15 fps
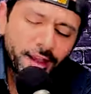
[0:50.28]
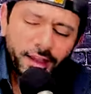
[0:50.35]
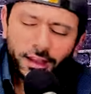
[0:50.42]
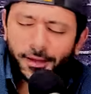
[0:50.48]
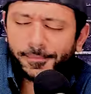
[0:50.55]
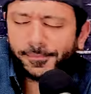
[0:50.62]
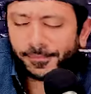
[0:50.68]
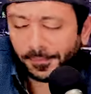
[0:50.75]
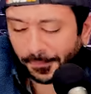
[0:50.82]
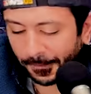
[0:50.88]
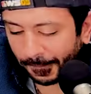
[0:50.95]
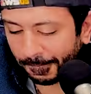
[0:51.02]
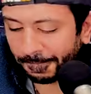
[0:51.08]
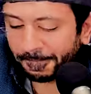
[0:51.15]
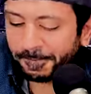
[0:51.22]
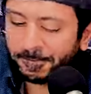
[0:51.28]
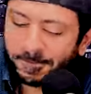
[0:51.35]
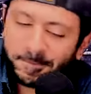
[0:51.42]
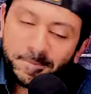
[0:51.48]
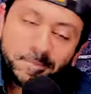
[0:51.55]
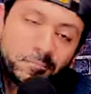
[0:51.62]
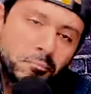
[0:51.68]
that you said there.
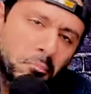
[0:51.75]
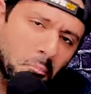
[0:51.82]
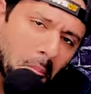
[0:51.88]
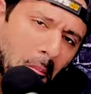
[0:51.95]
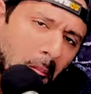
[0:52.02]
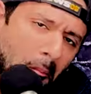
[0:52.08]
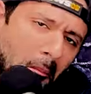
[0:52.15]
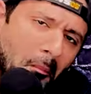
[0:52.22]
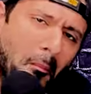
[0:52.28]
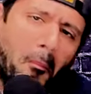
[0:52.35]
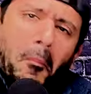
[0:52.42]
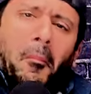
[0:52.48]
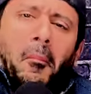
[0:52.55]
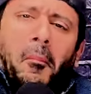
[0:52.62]
I think that if we actually